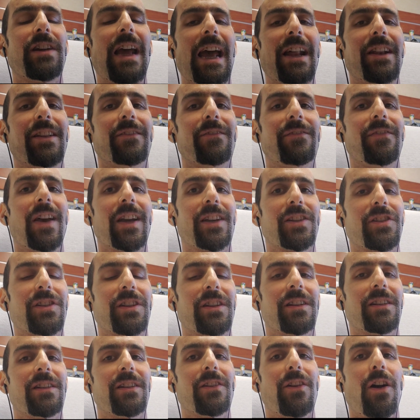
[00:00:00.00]
head
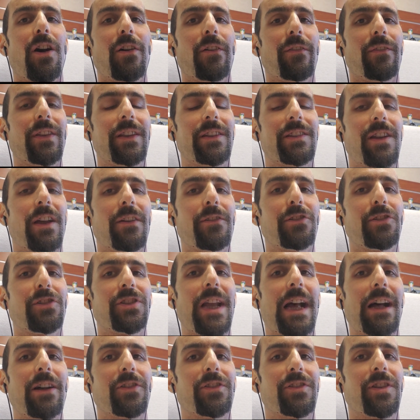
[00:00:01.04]
infection, and all of these other
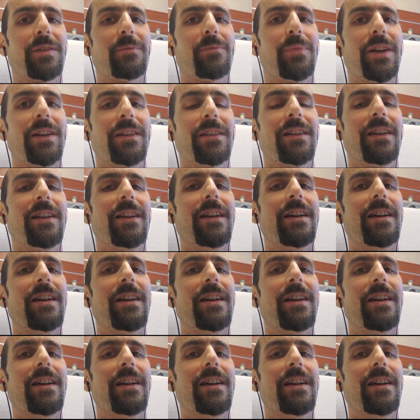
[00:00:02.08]
challenges, but